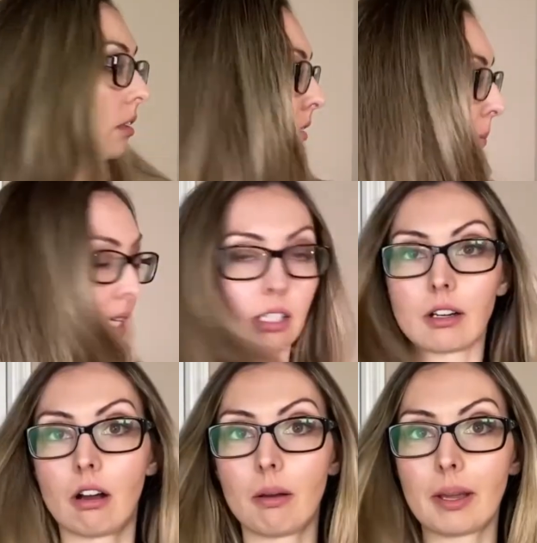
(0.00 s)
based on
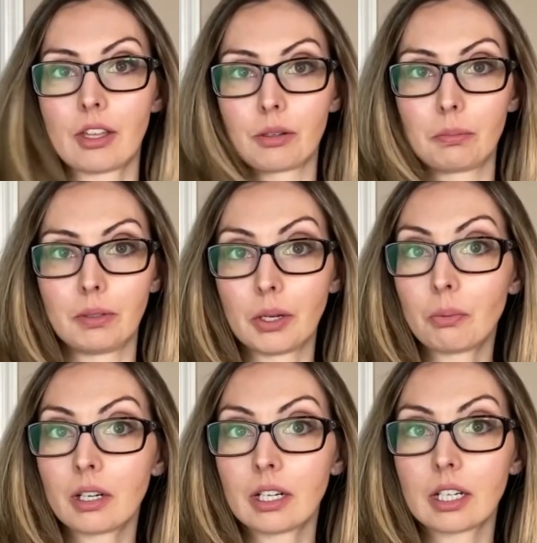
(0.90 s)
all my other blood
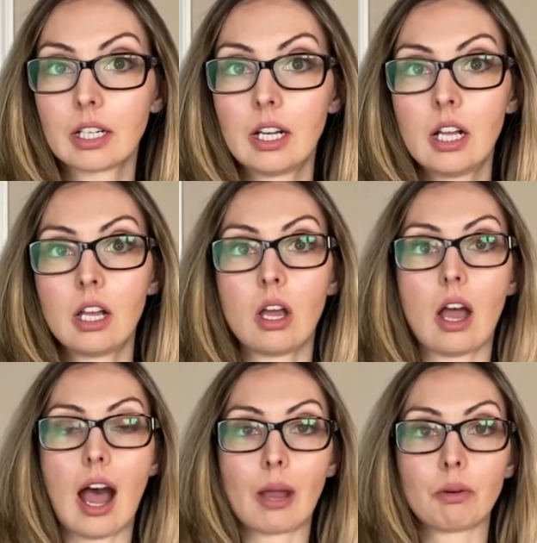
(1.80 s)
work,
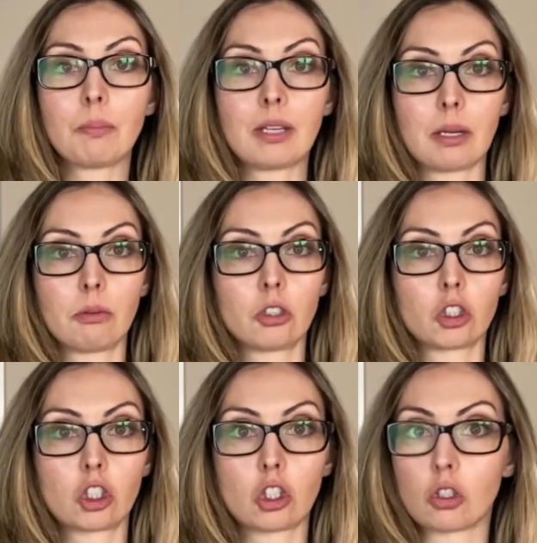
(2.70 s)
I would be able
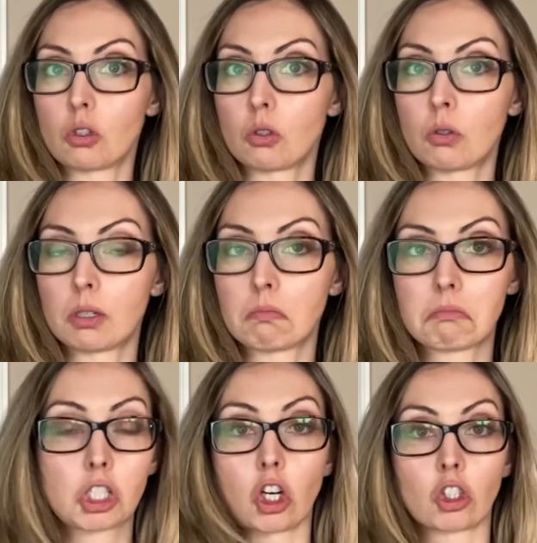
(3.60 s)
to
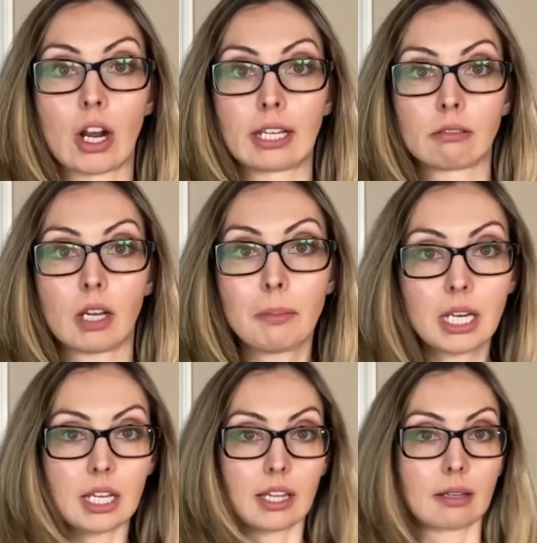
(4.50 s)
start trying
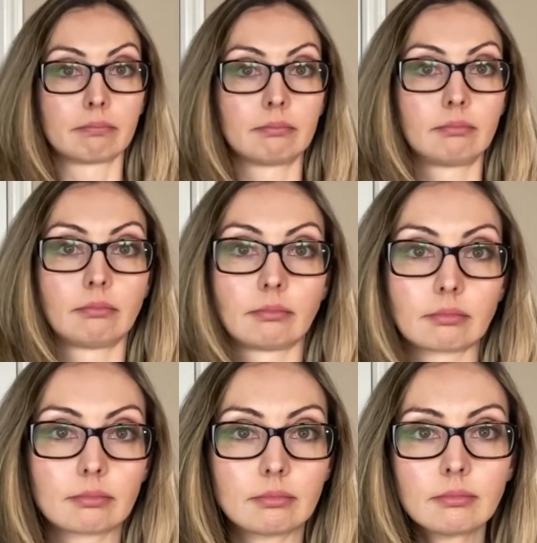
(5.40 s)
immediately.
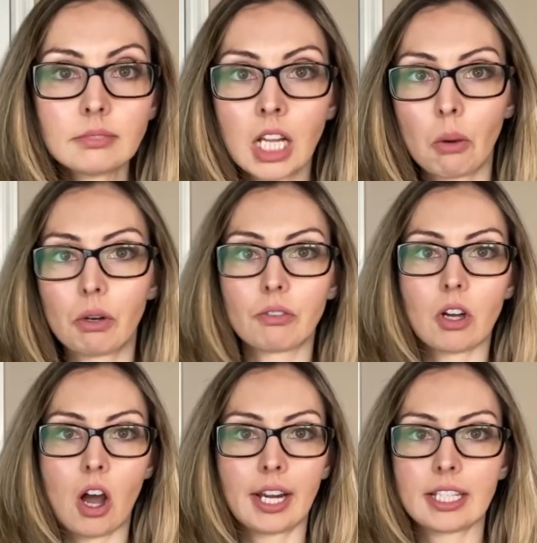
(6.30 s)
I would have
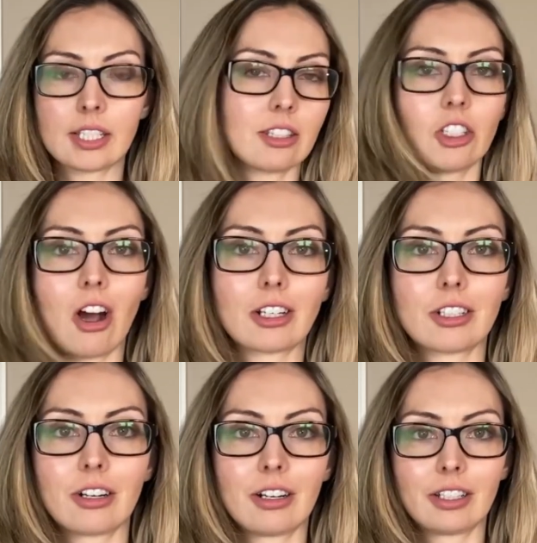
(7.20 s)
gone into the
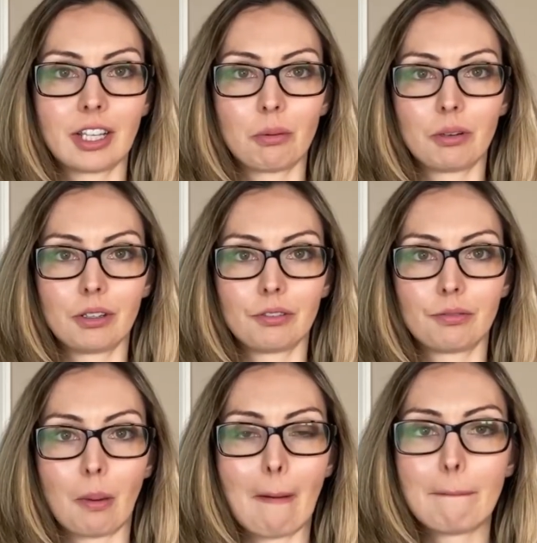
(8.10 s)
doctor and they would have
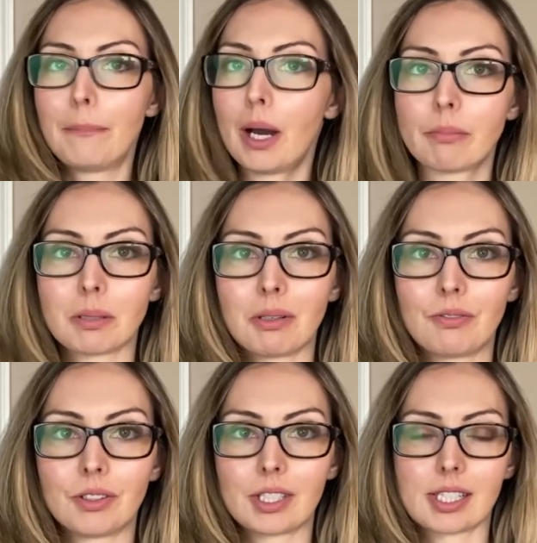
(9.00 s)
pumped me
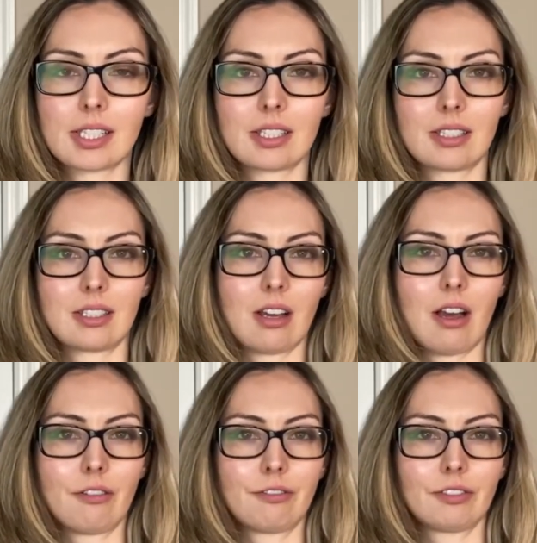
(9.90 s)
full of
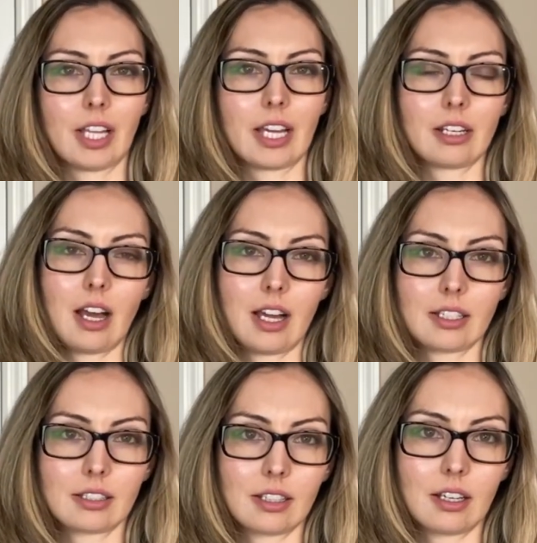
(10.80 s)
stuff, like not
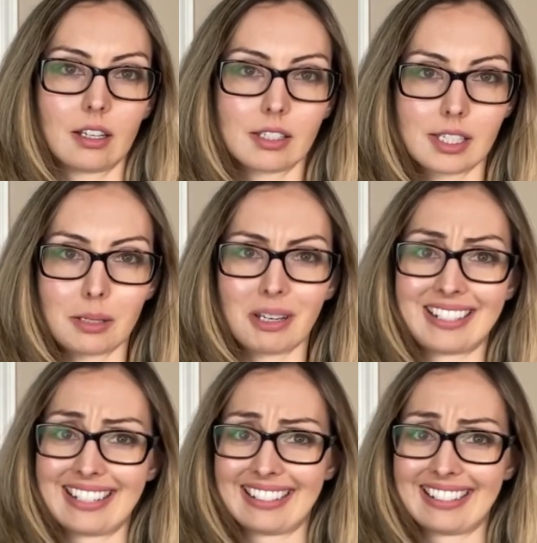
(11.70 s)
semen,